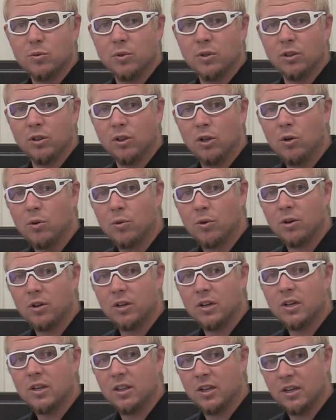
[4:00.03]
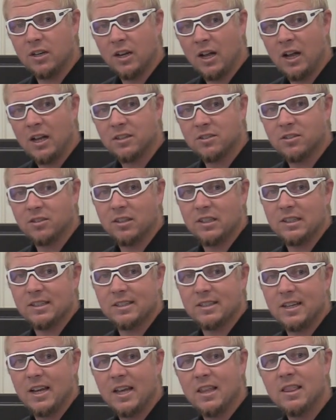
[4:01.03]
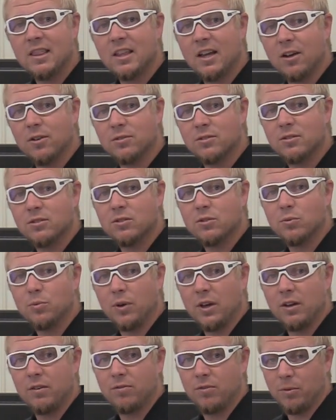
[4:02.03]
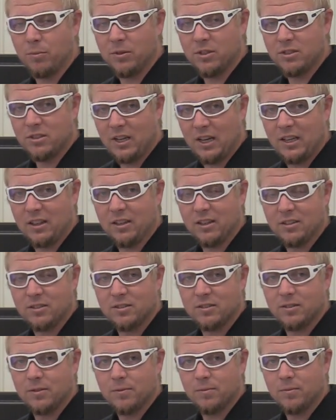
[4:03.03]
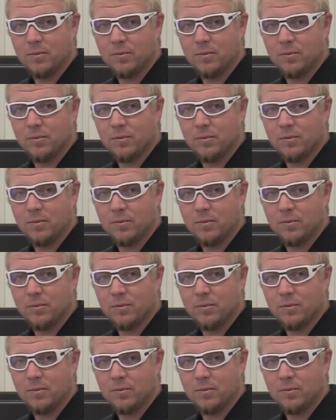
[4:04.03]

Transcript: when lowered, the nozzle is 10 thousandths away from the stainless.